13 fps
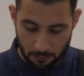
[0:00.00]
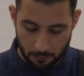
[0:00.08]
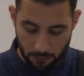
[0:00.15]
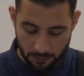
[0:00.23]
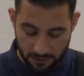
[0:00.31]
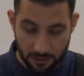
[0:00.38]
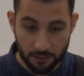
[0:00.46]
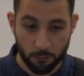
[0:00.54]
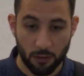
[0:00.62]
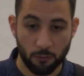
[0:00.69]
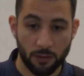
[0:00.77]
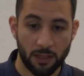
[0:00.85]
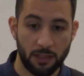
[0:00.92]
Is this
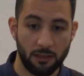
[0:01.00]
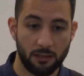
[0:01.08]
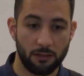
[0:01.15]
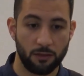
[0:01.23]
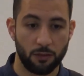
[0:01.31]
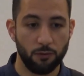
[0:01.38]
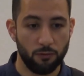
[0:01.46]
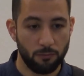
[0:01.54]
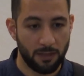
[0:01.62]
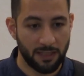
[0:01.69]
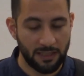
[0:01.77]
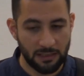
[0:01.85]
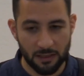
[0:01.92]
what we do,
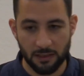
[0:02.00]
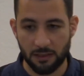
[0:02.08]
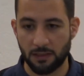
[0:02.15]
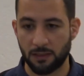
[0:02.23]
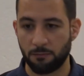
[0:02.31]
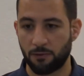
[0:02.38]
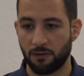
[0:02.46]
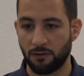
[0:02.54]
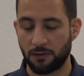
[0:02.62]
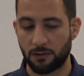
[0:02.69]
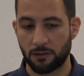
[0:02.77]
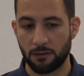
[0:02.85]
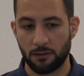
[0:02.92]
my dear sisters and brothers?